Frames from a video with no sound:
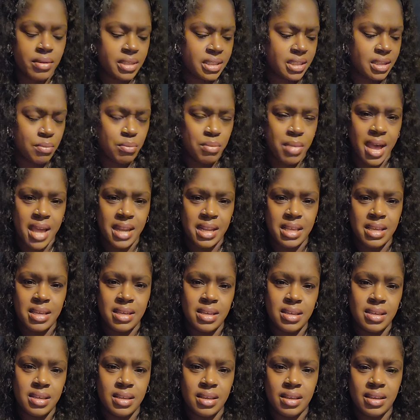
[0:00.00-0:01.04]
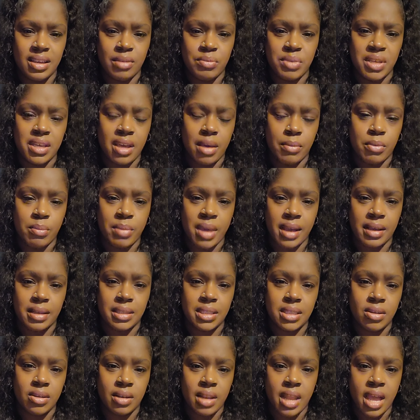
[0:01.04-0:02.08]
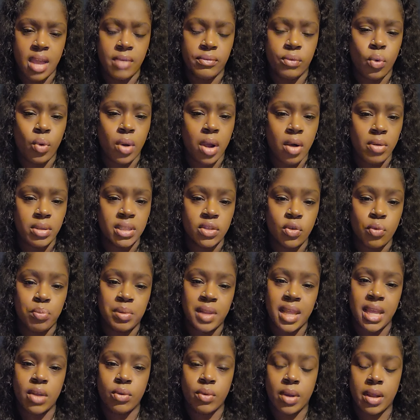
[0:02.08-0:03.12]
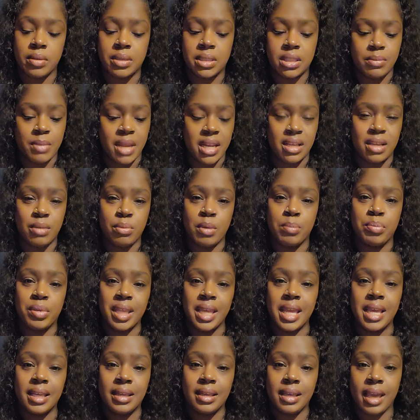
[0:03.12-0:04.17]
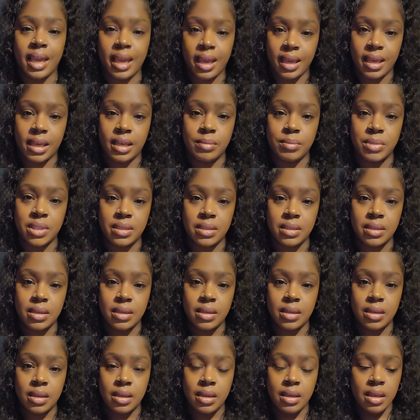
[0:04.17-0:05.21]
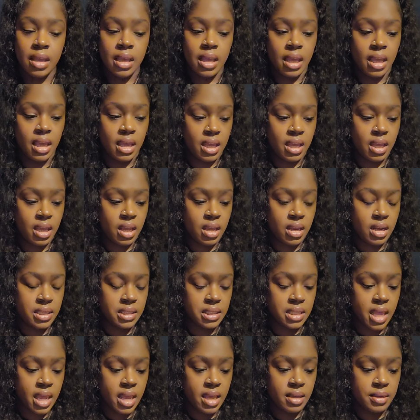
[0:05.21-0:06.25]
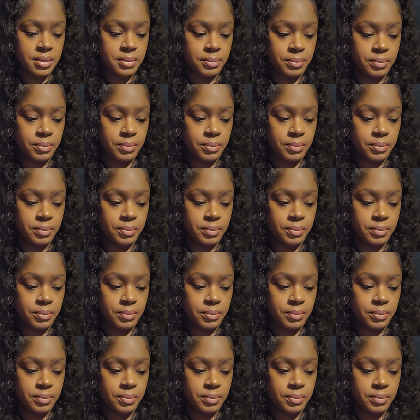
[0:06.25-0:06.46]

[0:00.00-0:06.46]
Somebody could be coming back into your life, or also playground, somebody could have been playing games. And it's like,